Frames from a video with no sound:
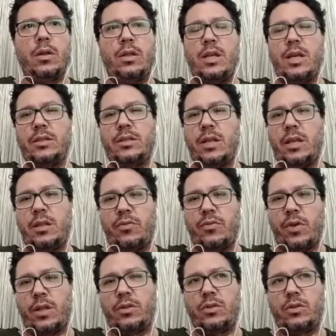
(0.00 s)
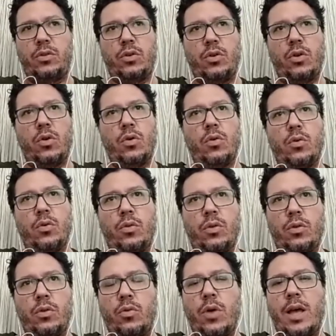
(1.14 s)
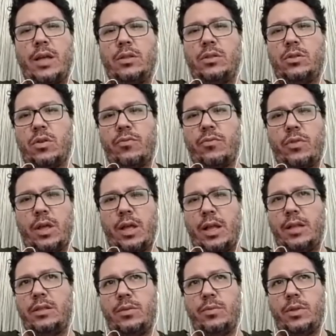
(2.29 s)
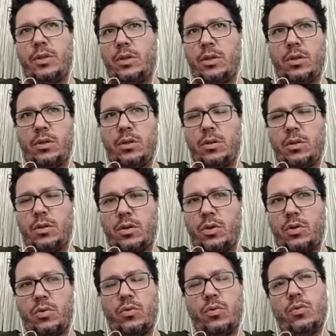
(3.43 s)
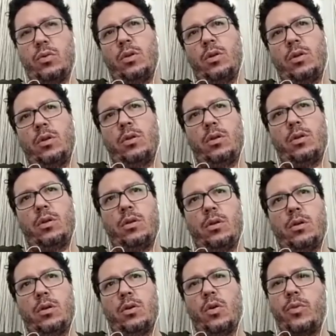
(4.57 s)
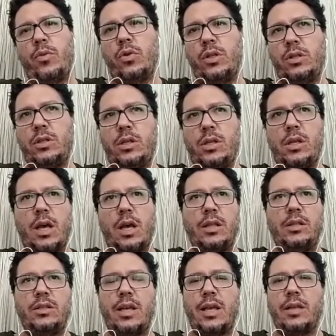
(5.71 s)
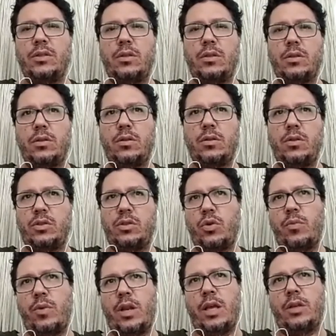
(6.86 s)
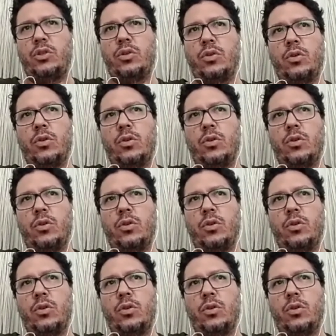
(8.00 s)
DSA defends, you know, the rights of the LGBTQ community and is against discrimination.